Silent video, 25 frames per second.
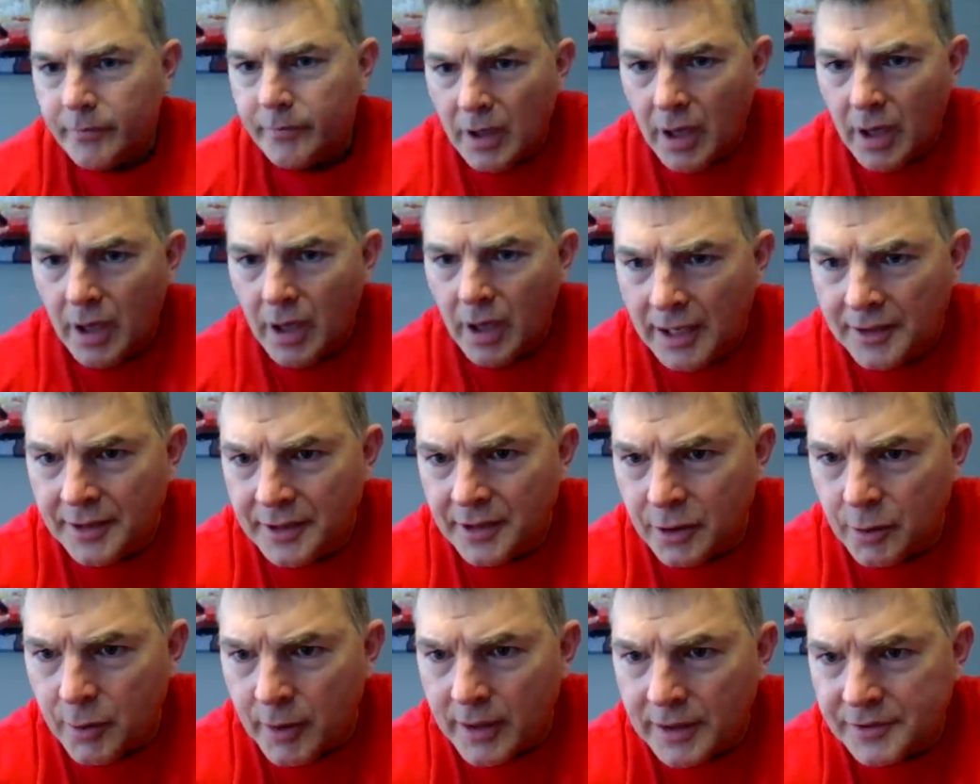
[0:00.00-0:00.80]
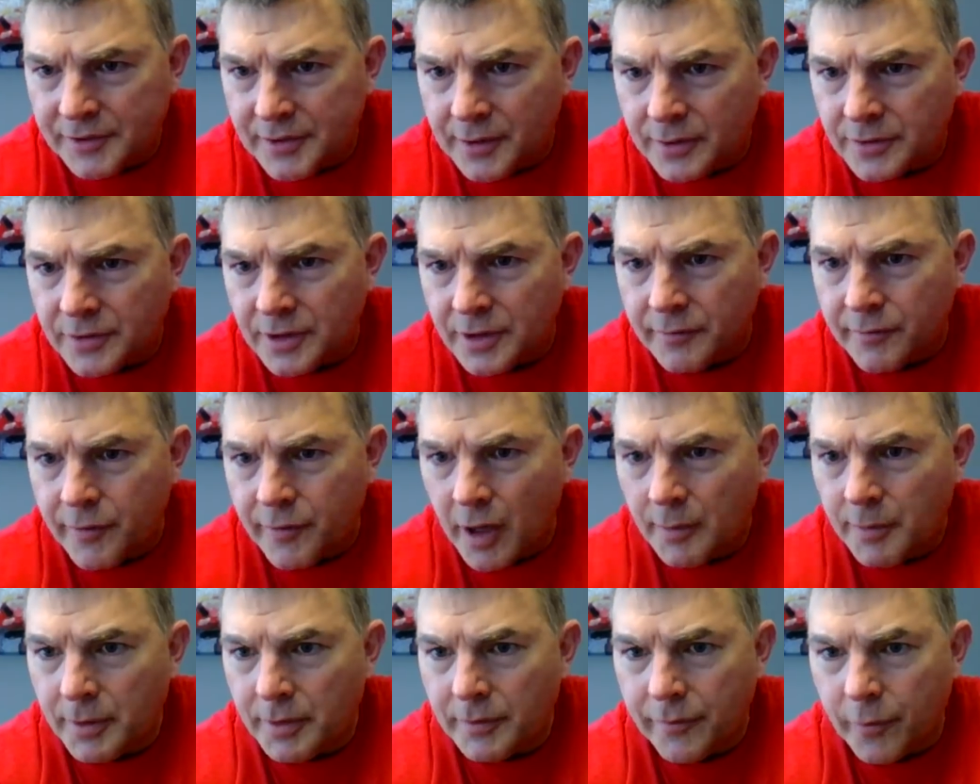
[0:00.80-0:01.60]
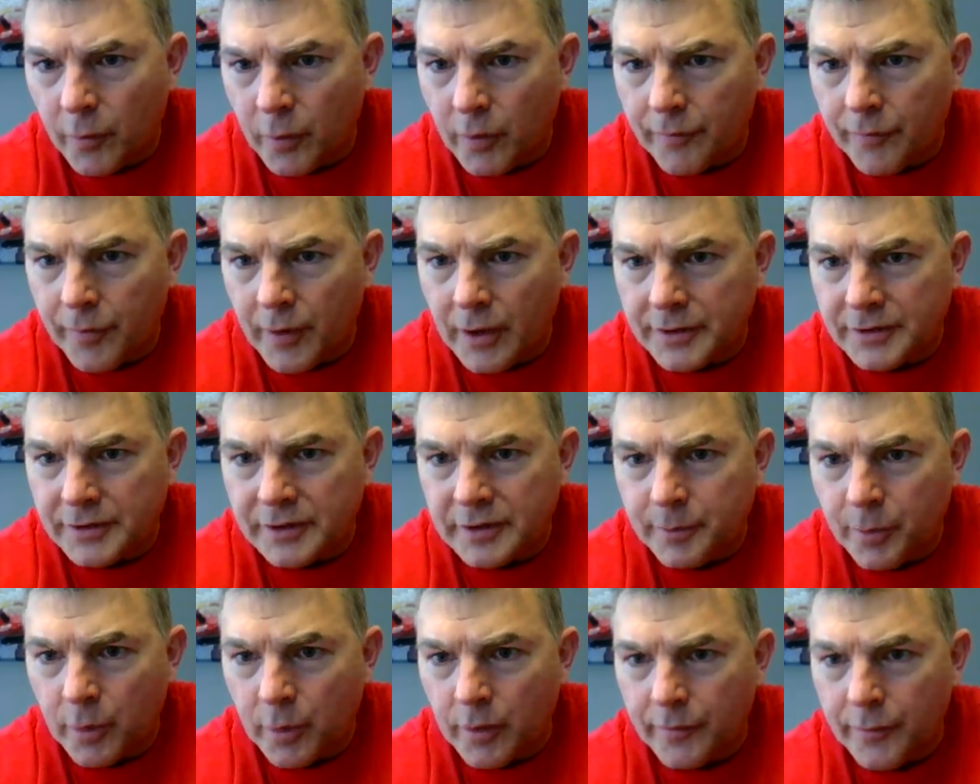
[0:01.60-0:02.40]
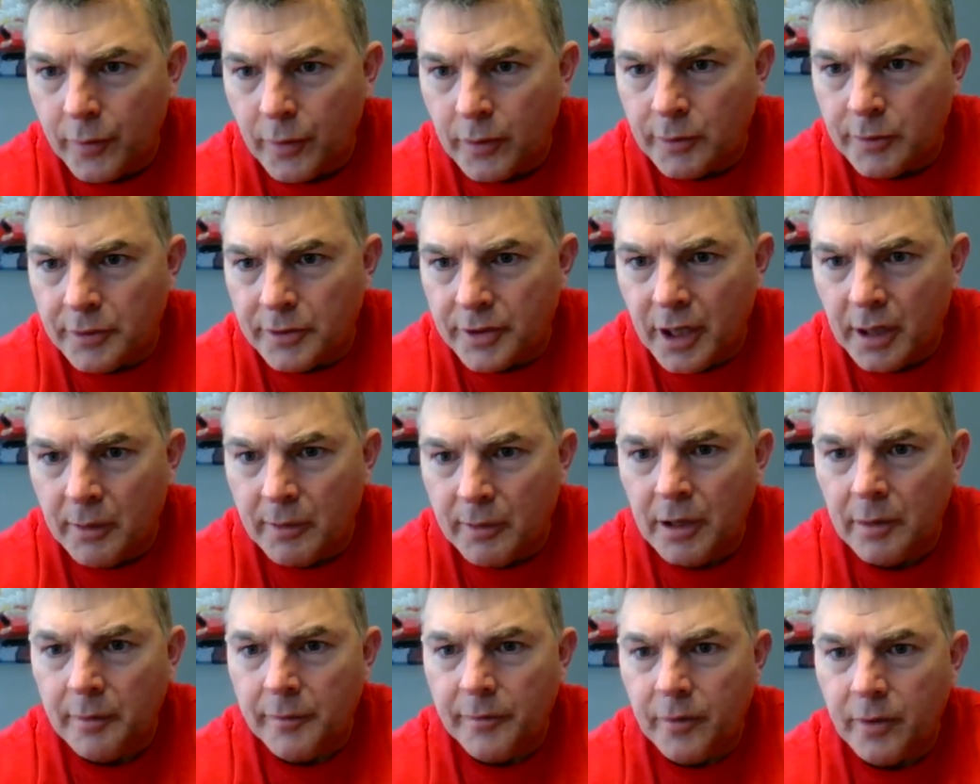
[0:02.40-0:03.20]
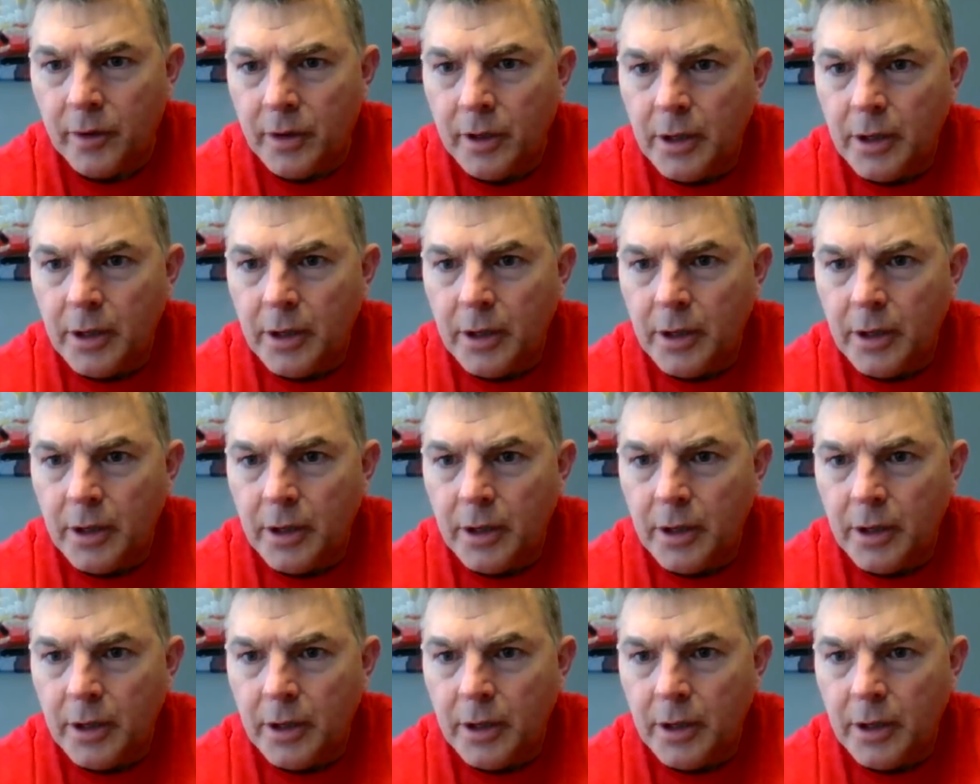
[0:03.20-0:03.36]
Uh, did a great series on developing four funds as a portfolio retirement.